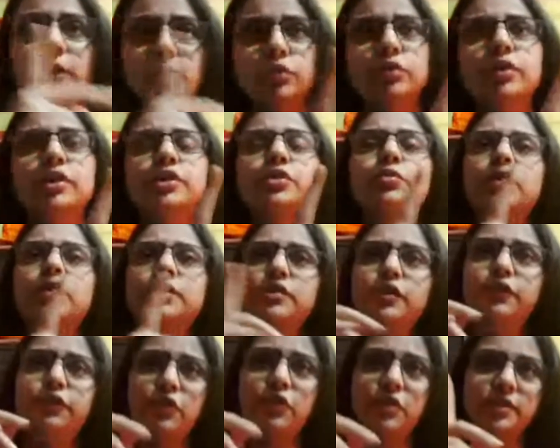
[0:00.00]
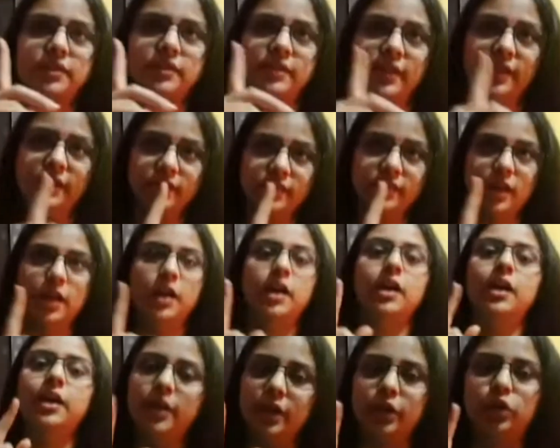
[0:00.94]
So this was the first sense
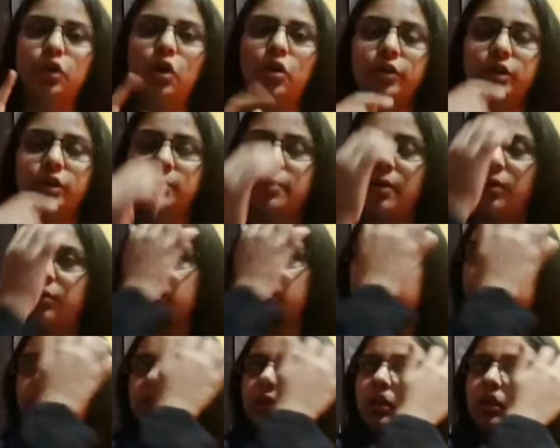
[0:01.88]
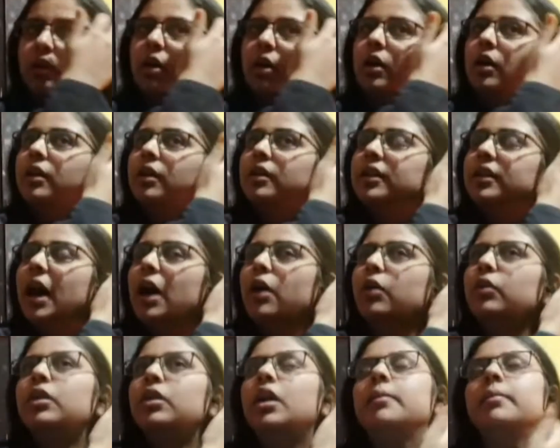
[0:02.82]
he talked about.
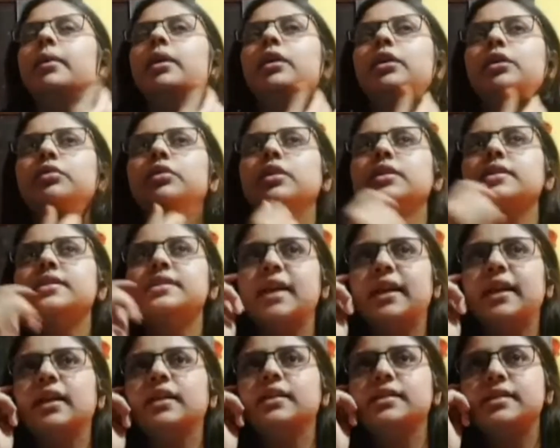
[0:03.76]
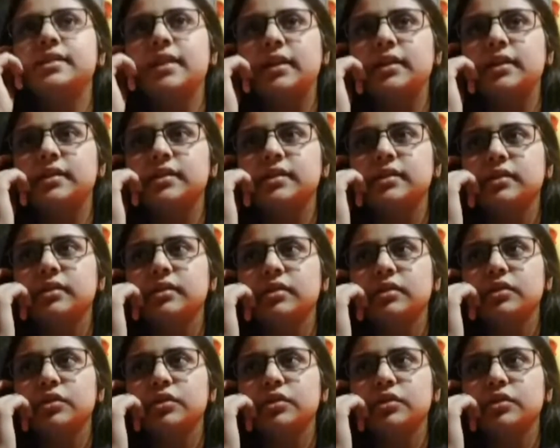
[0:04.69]
Now coming to the second sense.